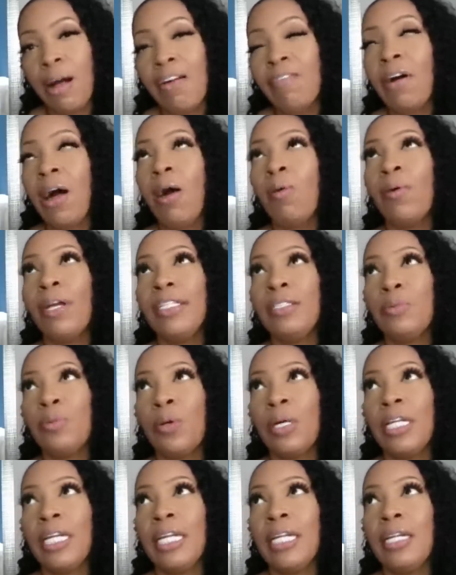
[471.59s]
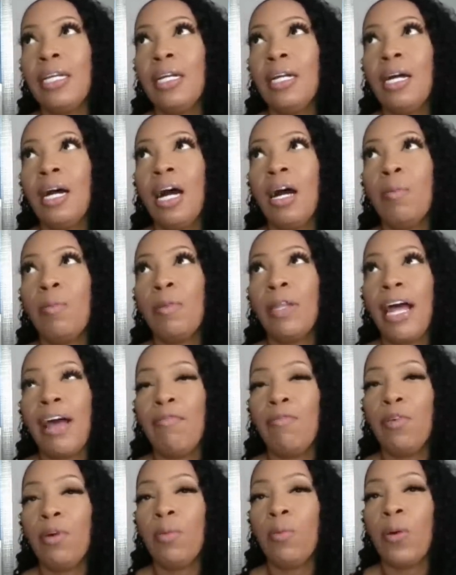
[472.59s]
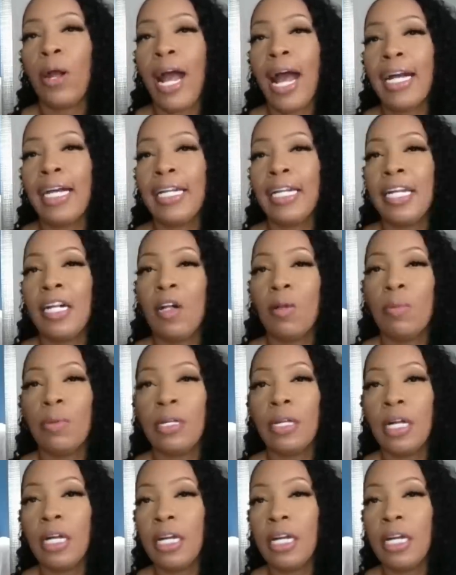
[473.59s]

I've always wanted a platform where I could help